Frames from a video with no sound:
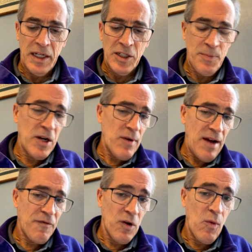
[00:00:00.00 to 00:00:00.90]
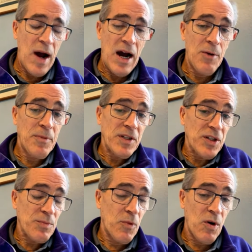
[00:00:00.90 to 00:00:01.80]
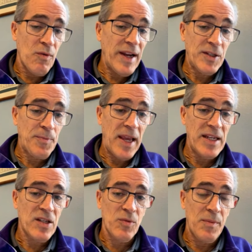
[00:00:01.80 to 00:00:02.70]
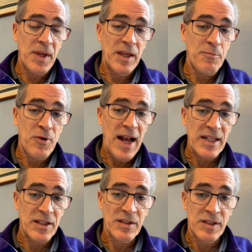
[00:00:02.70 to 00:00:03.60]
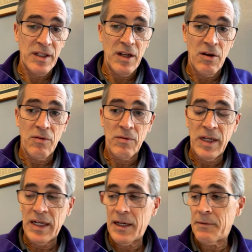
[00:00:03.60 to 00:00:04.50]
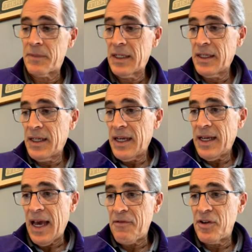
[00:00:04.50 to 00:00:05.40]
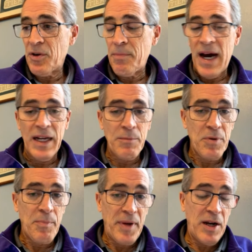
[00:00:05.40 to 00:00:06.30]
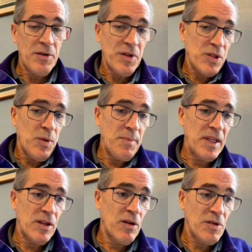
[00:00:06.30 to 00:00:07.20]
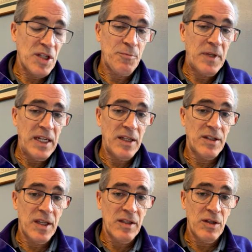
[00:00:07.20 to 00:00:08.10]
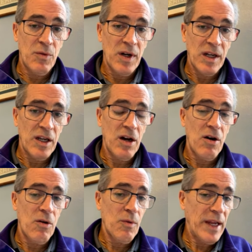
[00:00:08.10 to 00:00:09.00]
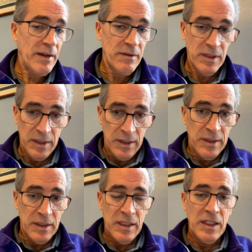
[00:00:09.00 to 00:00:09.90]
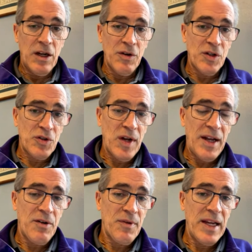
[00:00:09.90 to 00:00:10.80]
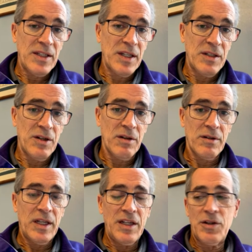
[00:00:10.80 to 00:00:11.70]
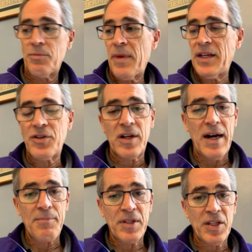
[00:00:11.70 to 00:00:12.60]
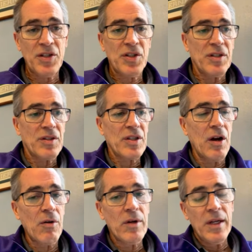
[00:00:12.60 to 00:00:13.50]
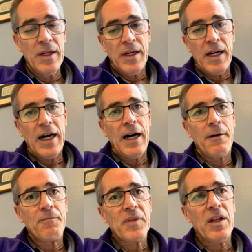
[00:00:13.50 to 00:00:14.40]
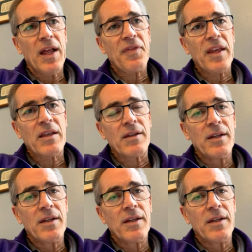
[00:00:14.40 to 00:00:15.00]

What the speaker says: been around for a while, but just more race pace swimming and practice, you know, having your body prepared to swim at those speeds that you want to go when you're trying to race in your major competition. So I think,